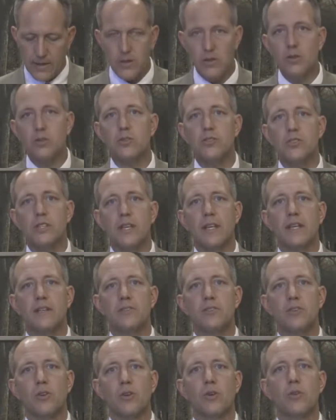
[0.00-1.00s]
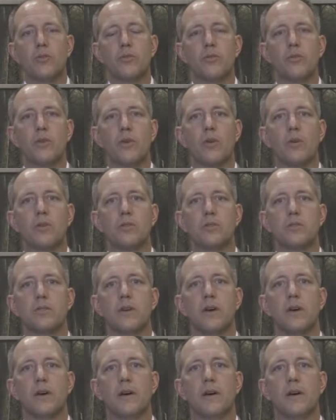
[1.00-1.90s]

you'll see as you go through the course